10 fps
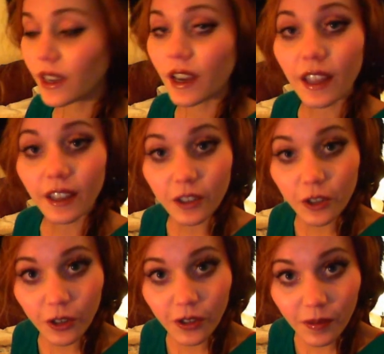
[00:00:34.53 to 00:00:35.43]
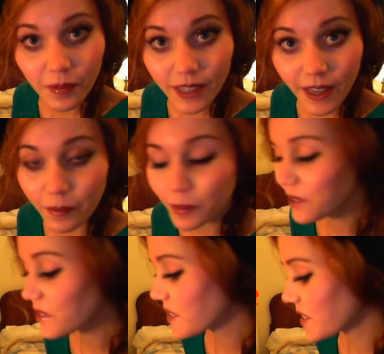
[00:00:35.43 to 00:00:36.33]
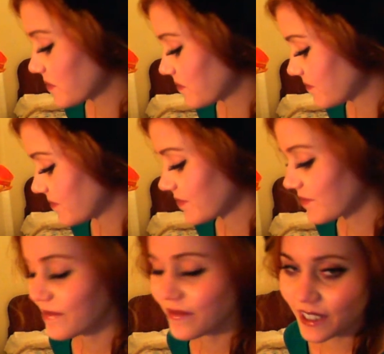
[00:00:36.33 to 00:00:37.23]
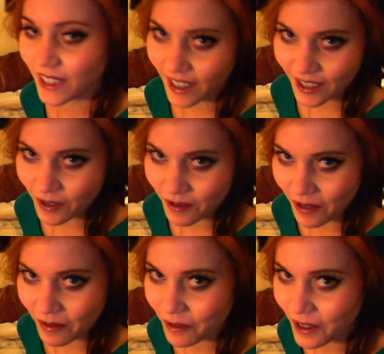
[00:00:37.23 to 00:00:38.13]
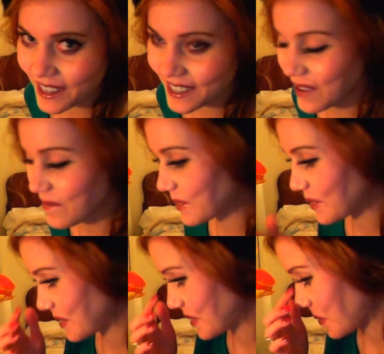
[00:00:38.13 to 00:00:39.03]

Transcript: And I'll show you some samples. I do love free samples.